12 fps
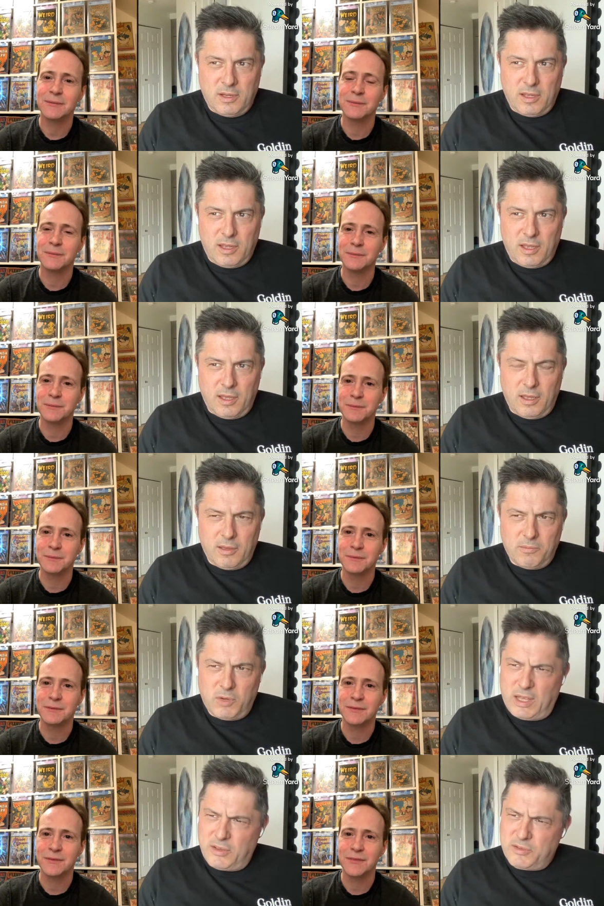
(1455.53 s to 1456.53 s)
Speaker 1: Mm-hmm. Um,
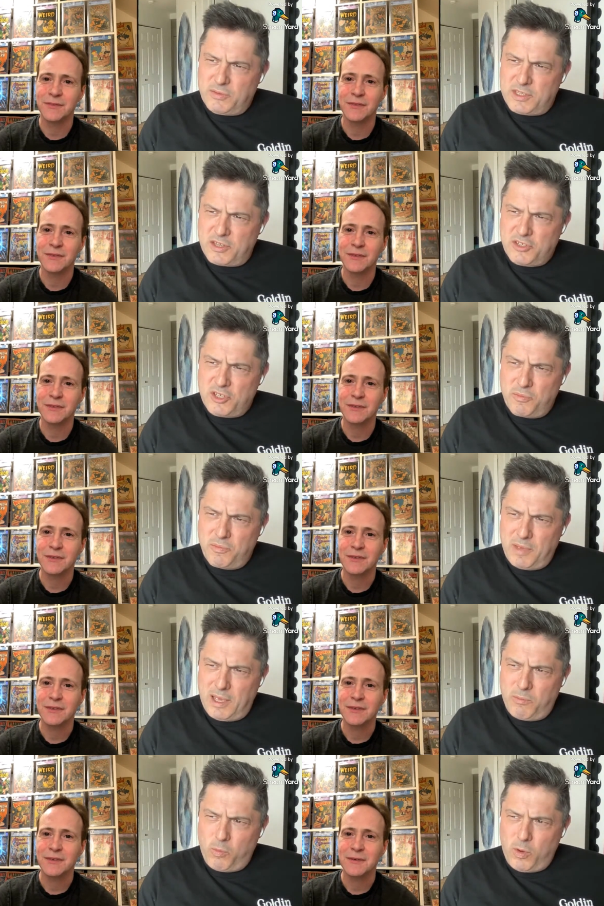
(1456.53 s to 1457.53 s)
what else was there?
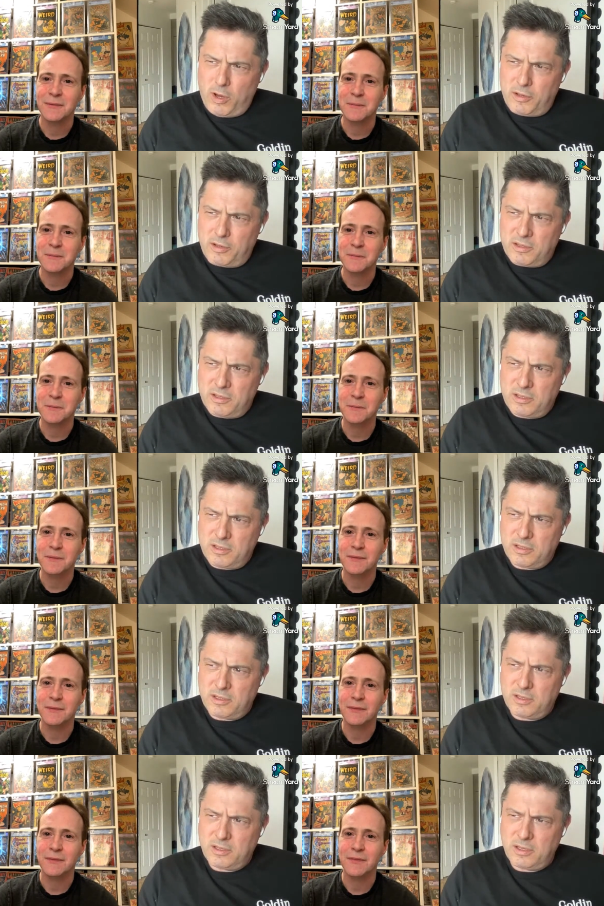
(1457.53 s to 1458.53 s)
Superman 1,
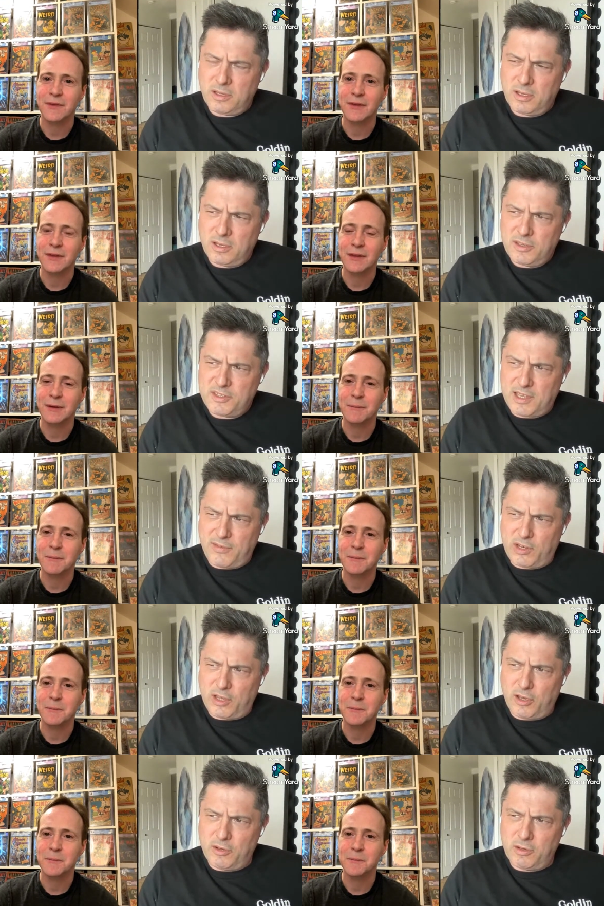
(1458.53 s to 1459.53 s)
7
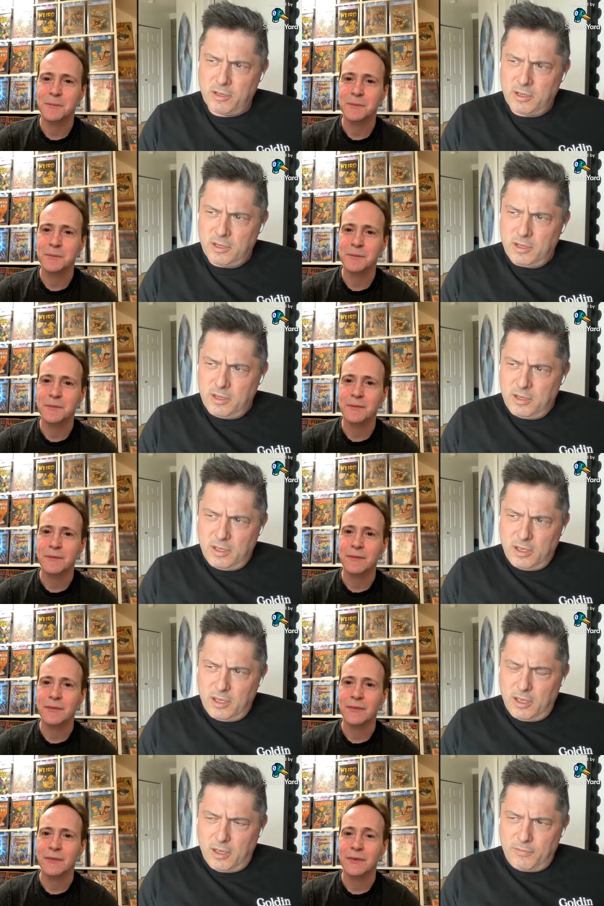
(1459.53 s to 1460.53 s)
0,
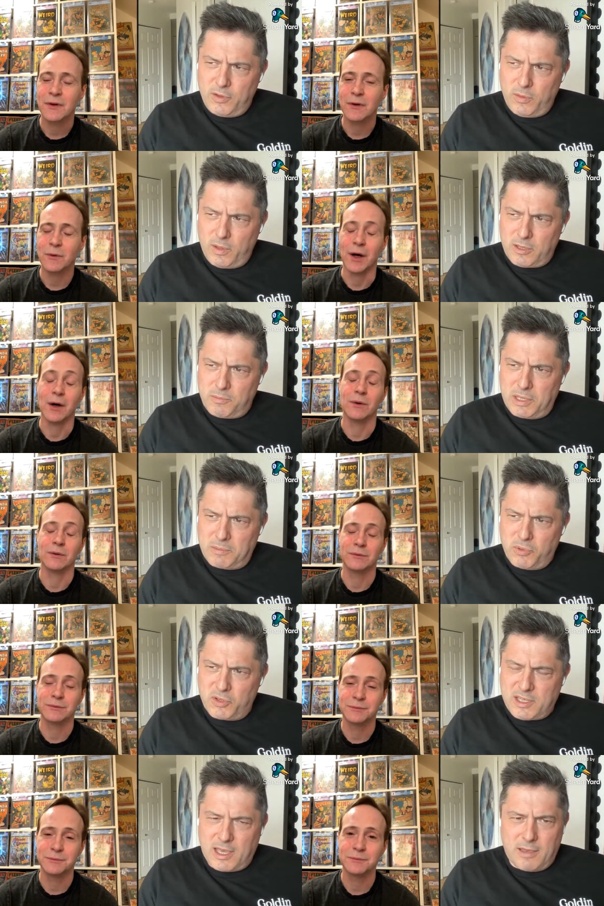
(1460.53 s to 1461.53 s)
uh, a few other big
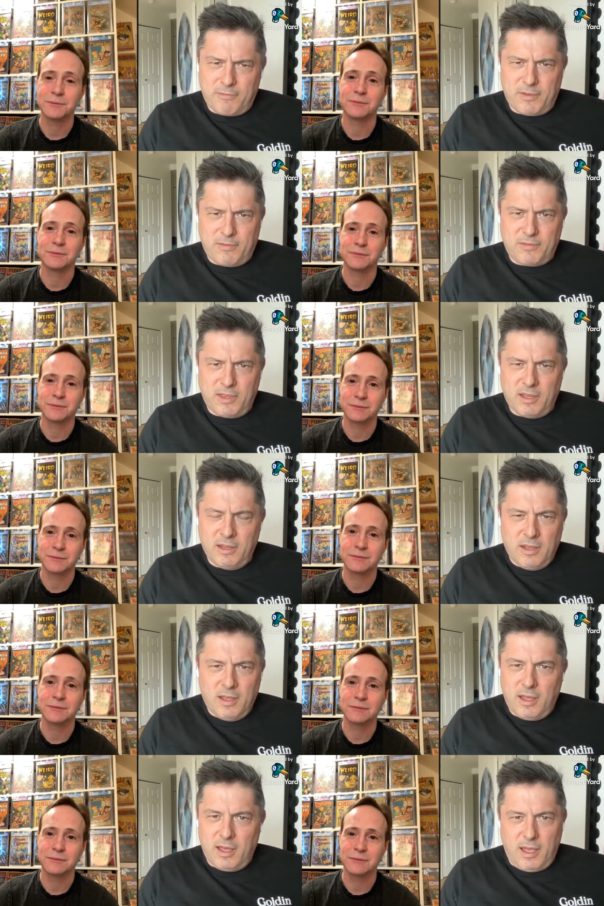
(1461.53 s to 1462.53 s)
books, AF 15.
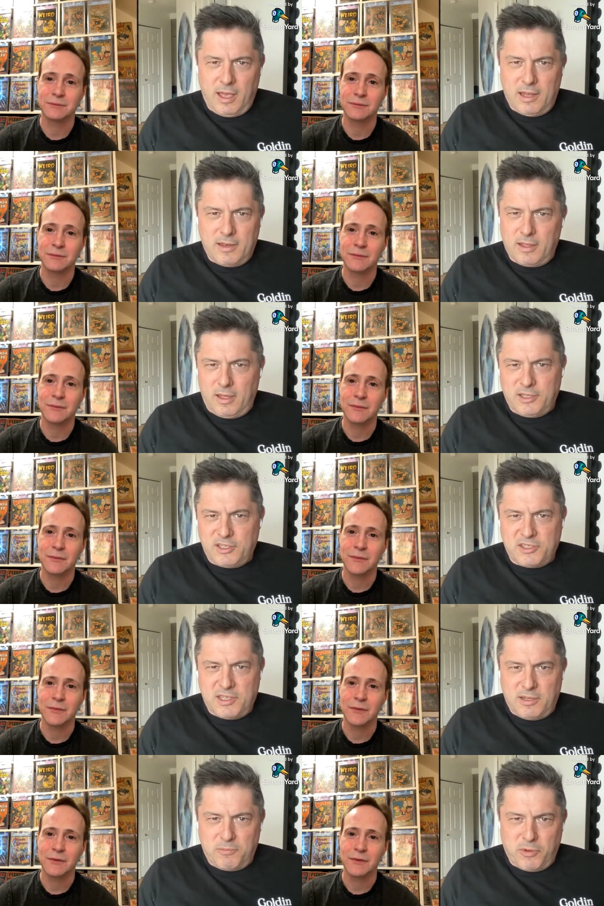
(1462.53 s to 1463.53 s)
And I just
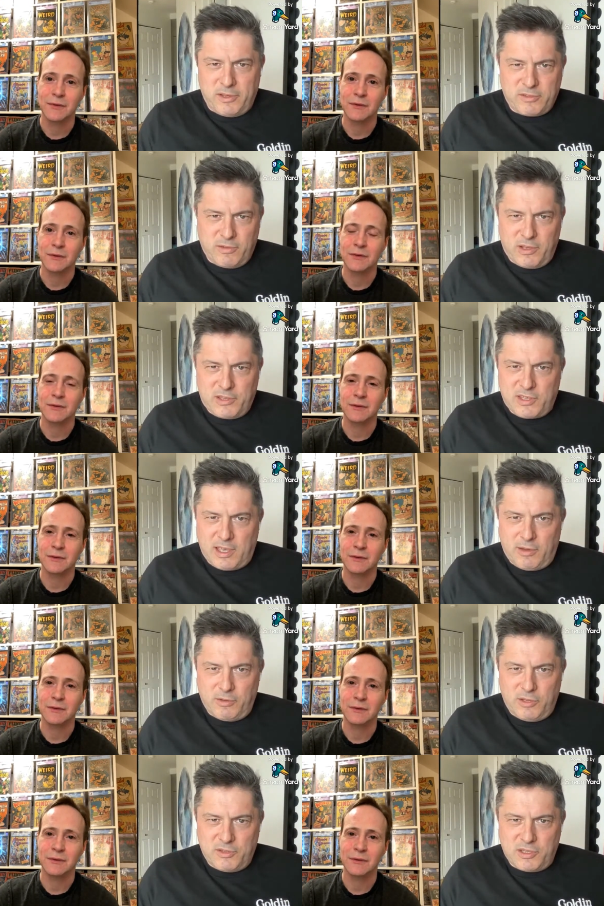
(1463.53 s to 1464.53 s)
sent a press release
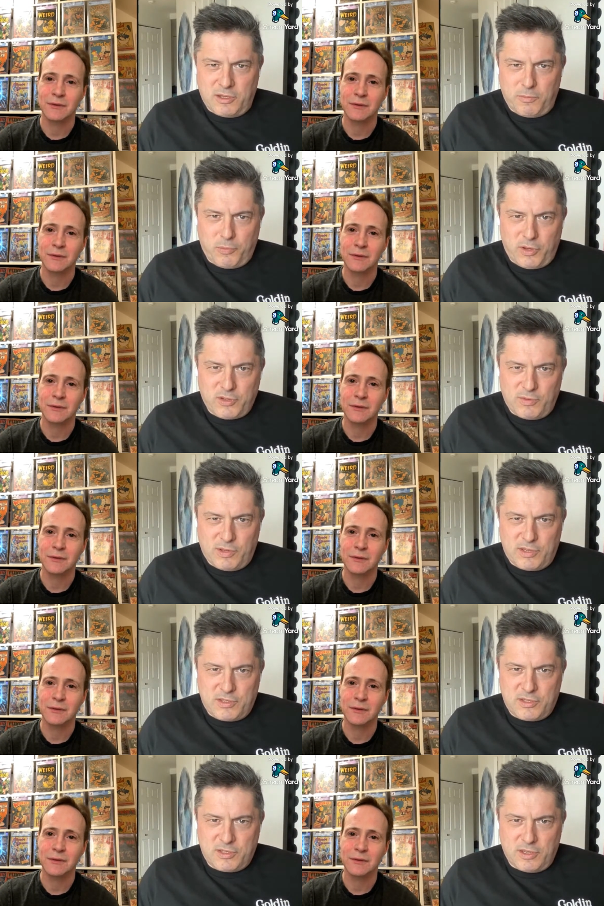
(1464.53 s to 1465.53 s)
out using our press
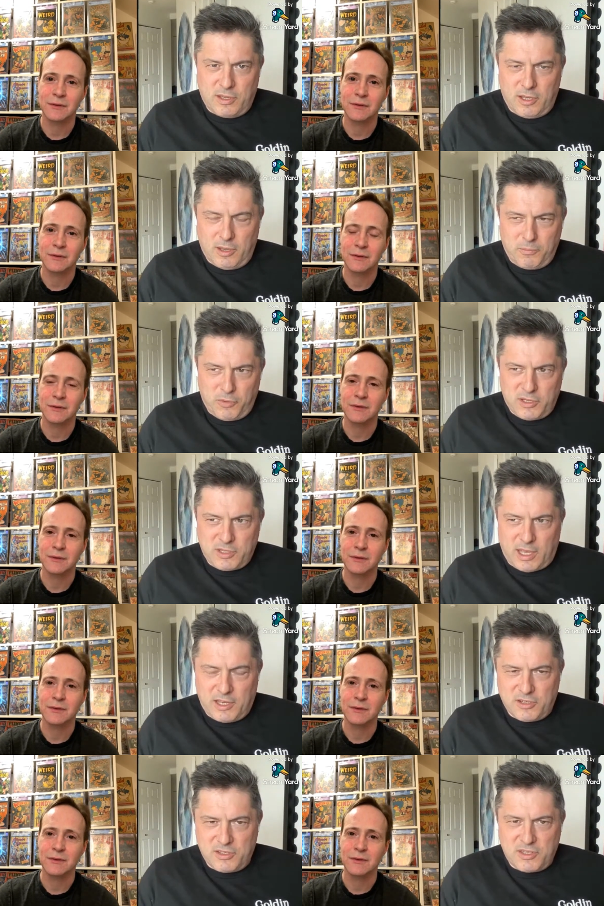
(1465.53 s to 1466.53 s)
release uh, press
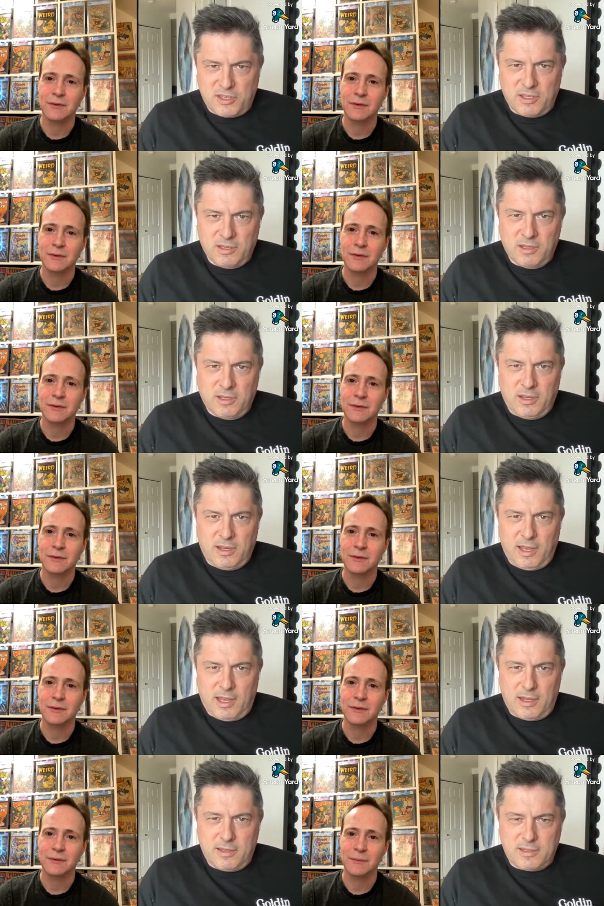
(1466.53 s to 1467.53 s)
agency,
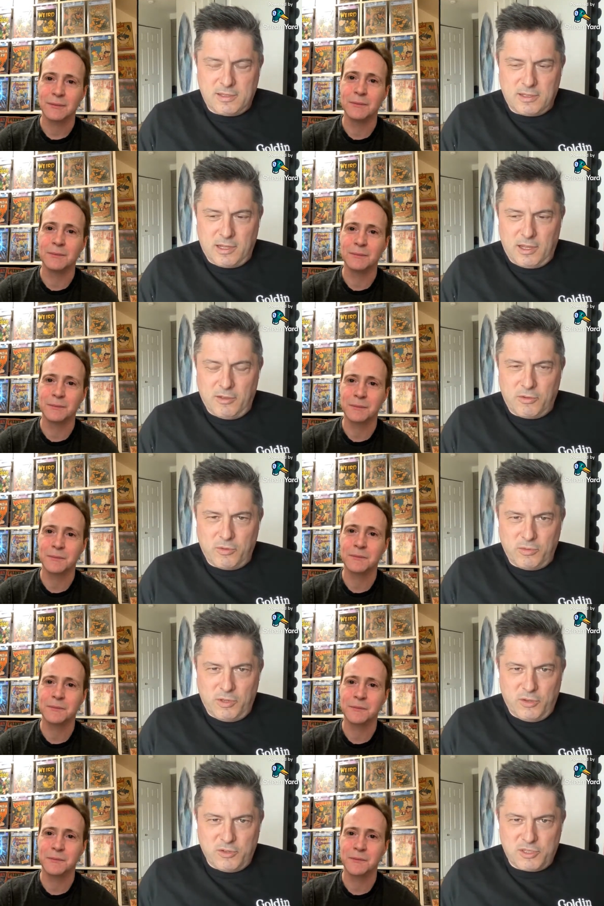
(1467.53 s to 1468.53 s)
and mm-hmm. the local
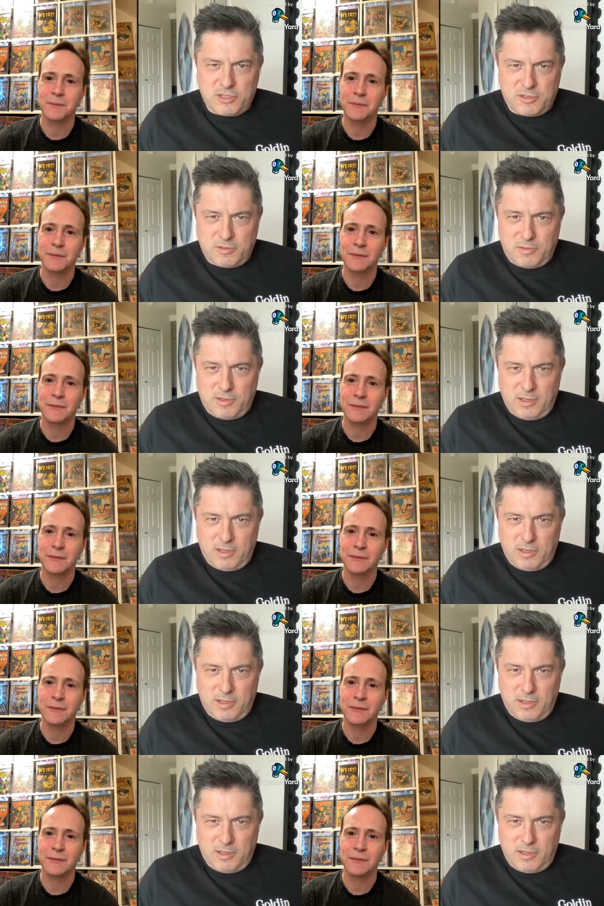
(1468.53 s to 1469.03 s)
news